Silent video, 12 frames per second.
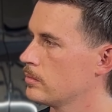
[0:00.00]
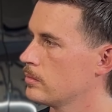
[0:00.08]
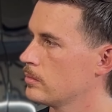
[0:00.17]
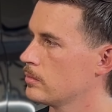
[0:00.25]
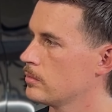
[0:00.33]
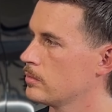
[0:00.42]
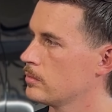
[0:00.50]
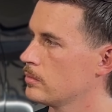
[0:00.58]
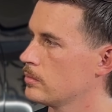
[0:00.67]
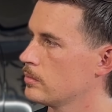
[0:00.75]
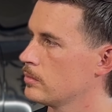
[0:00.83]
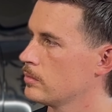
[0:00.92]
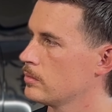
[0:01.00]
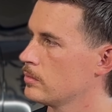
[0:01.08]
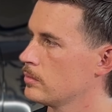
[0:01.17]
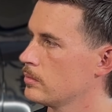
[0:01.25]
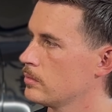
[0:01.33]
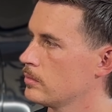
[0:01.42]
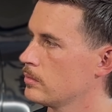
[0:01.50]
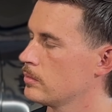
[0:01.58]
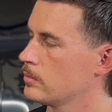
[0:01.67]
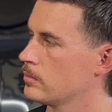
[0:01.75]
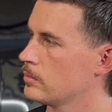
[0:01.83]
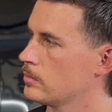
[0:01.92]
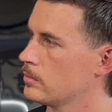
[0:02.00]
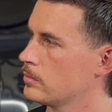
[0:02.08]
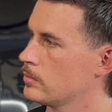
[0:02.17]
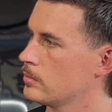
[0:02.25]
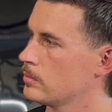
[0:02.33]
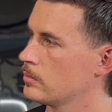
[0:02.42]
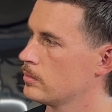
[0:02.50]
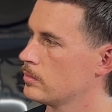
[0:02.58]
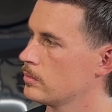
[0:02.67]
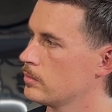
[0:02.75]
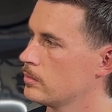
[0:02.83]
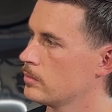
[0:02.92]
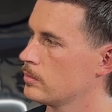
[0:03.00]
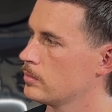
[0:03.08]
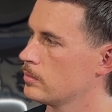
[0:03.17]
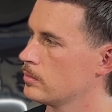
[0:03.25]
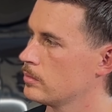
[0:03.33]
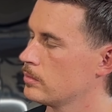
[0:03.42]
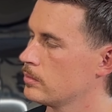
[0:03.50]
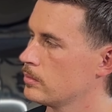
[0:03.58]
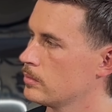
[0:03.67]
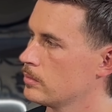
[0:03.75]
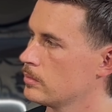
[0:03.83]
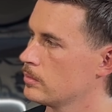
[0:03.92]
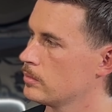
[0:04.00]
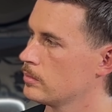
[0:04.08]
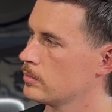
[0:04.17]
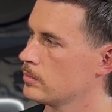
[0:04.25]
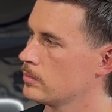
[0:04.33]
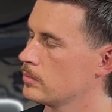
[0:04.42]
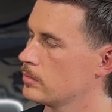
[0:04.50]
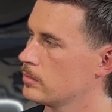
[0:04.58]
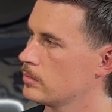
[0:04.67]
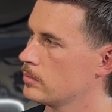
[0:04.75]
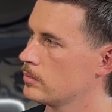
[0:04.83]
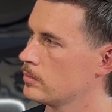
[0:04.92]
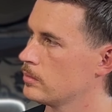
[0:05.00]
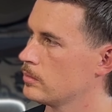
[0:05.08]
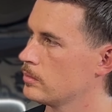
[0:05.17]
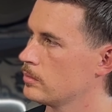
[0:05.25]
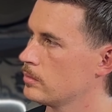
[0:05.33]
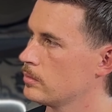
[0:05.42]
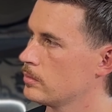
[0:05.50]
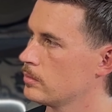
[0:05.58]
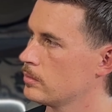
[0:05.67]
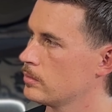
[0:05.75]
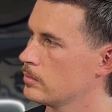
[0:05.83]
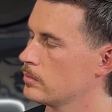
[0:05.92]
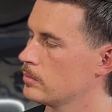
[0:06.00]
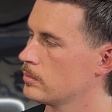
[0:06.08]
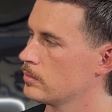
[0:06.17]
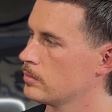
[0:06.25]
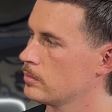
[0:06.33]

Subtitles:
The person shown says nothing.